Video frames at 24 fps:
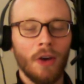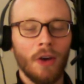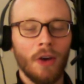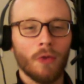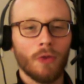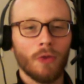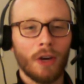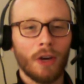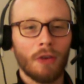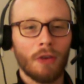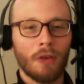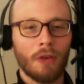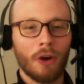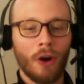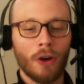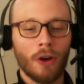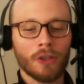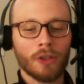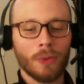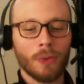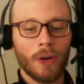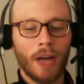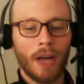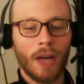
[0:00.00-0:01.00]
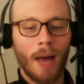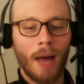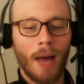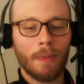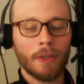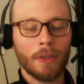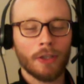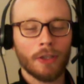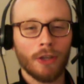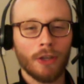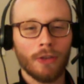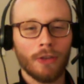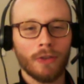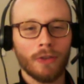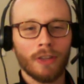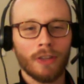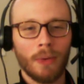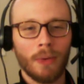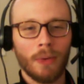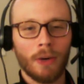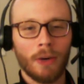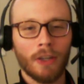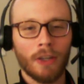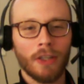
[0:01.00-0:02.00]
Like regardless of what happens, they're
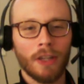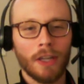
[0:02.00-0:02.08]
wanting to